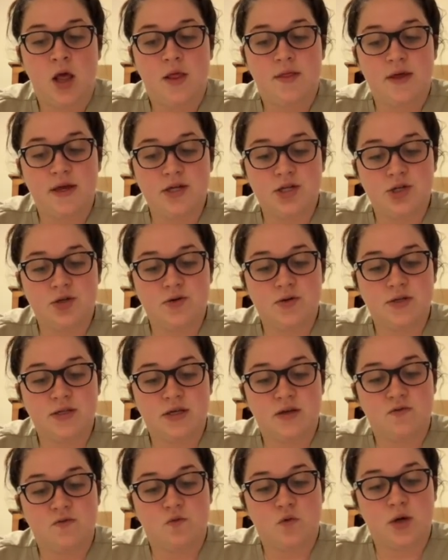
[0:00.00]
they should
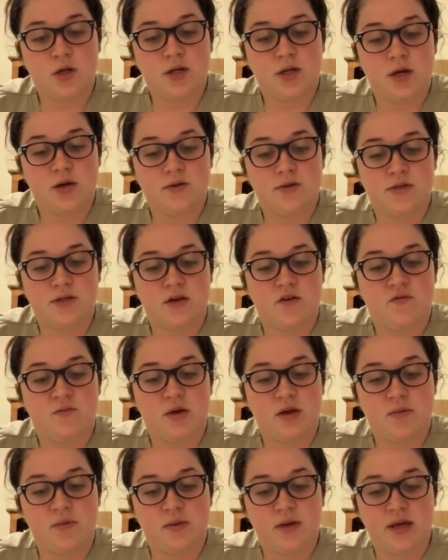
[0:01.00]
receive 1 dose of
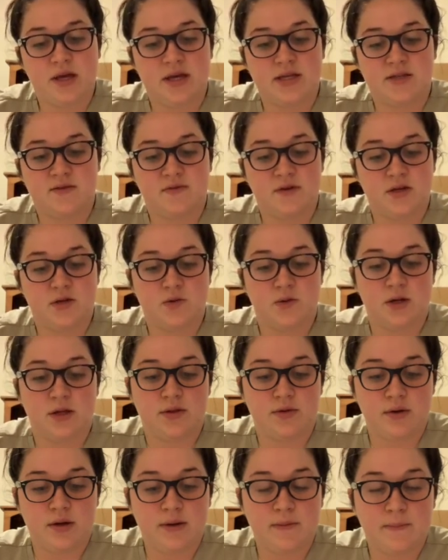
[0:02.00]

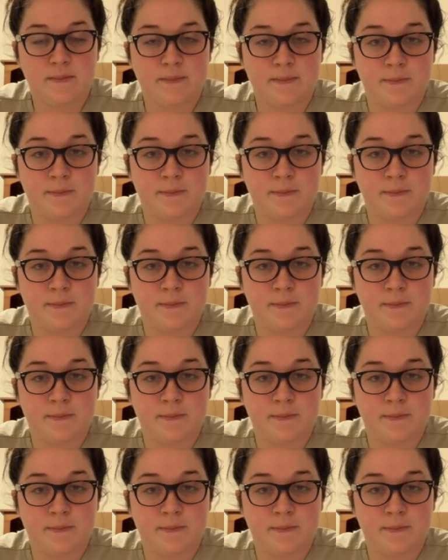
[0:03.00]
PPSV23.